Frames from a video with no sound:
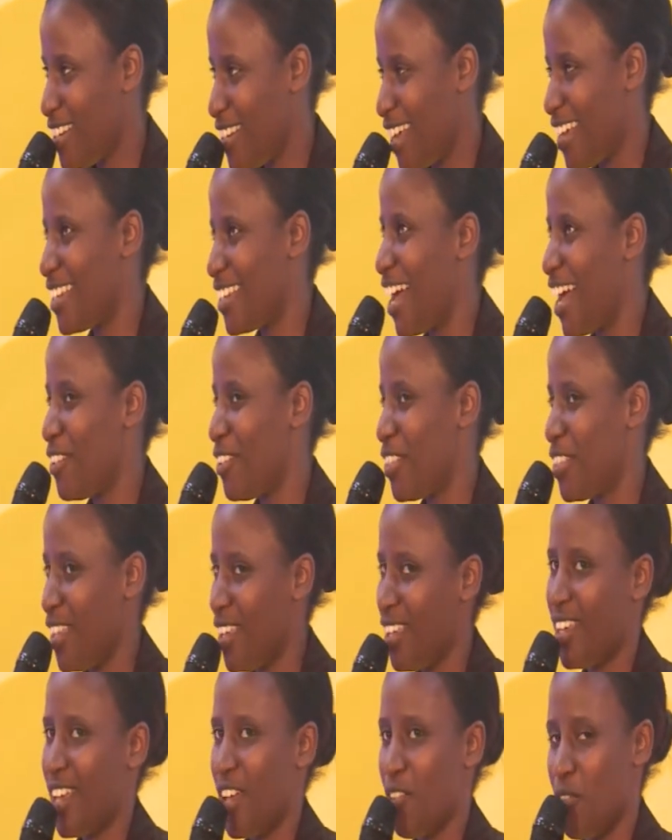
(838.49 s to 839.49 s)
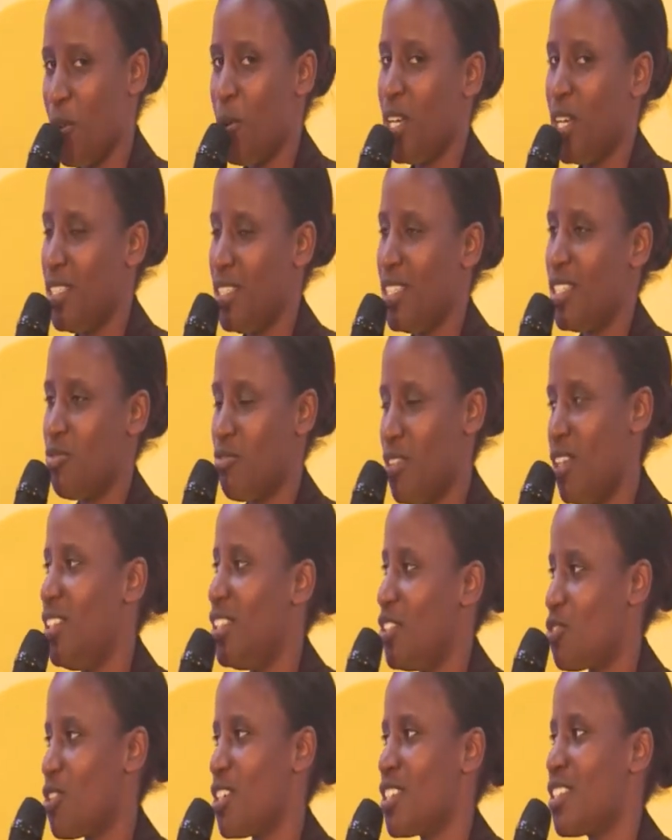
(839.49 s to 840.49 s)
Like I think everyone is really
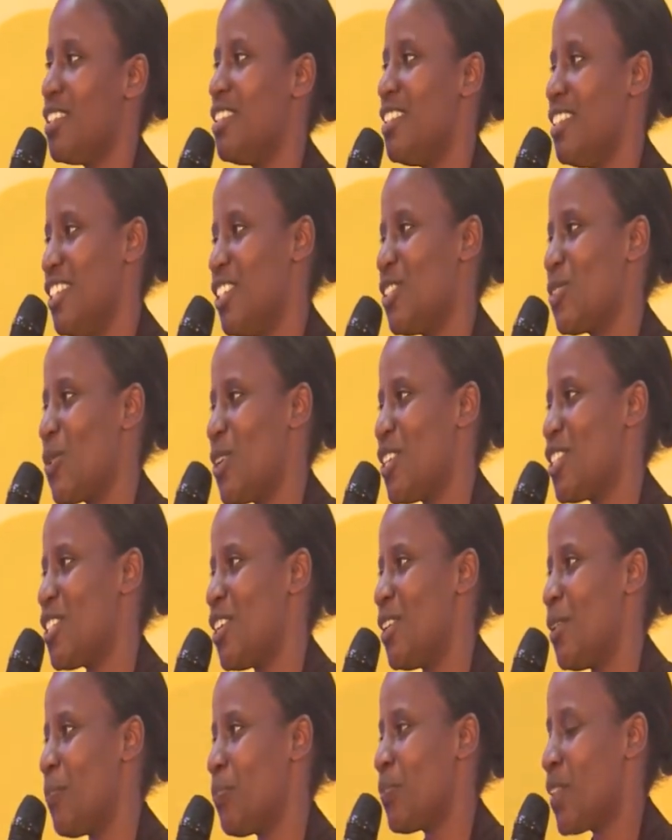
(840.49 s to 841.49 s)
interested in this question.